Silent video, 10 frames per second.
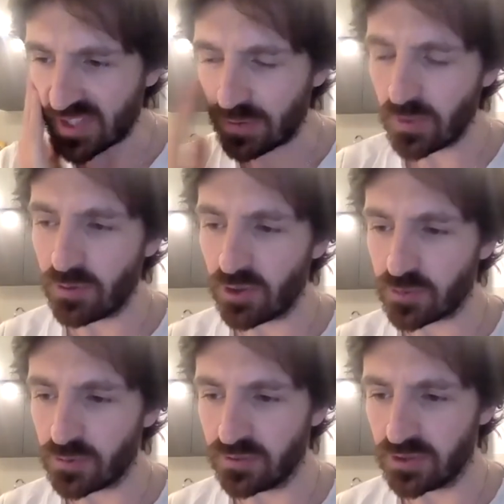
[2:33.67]
when we'd
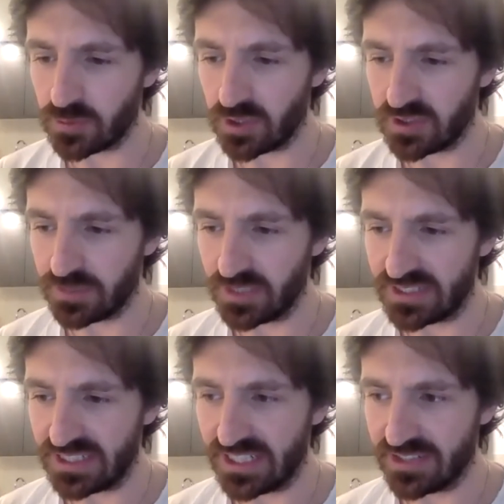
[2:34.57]
watch movies when I was in my
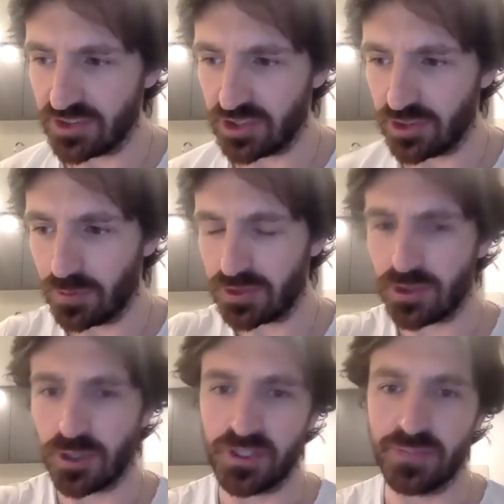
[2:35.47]
teens, and she'd always
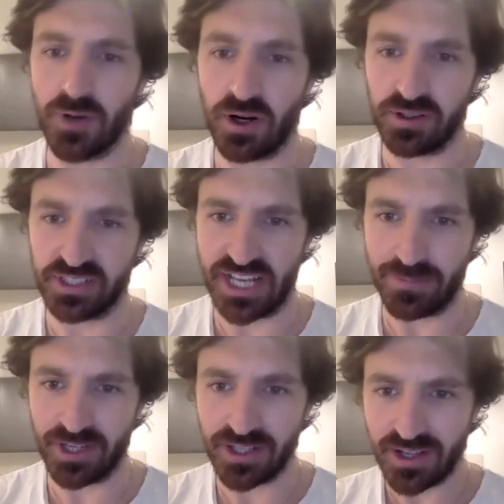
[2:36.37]
talk about the moral dilemma.